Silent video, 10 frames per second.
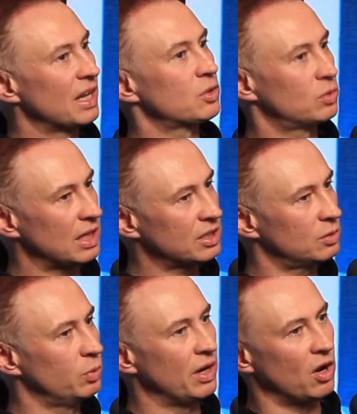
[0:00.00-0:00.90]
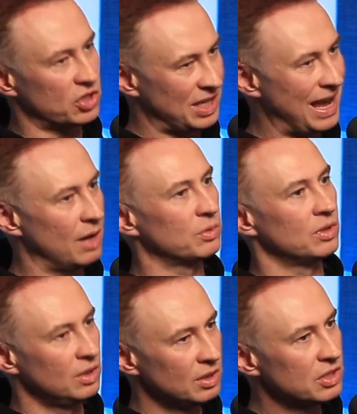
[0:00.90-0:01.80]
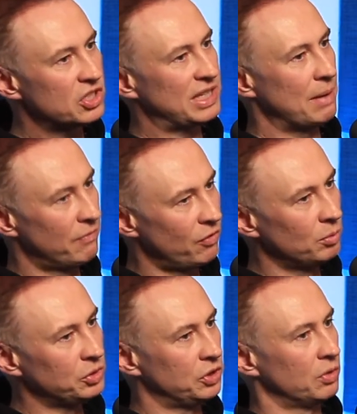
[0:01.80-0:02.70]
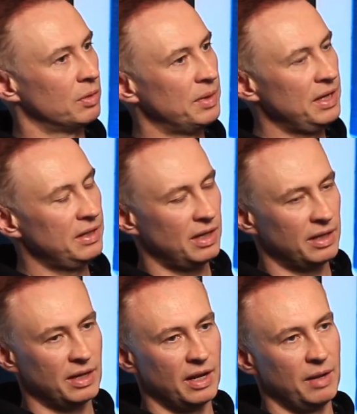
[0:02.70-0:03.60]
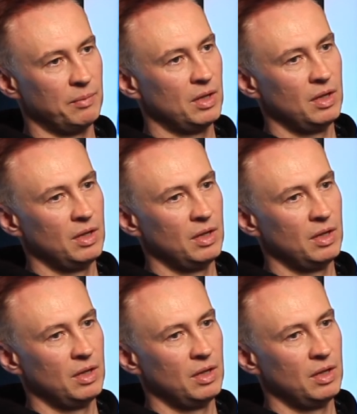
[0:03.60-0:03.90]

That's where our sound stemmed from, do you know what I mean? And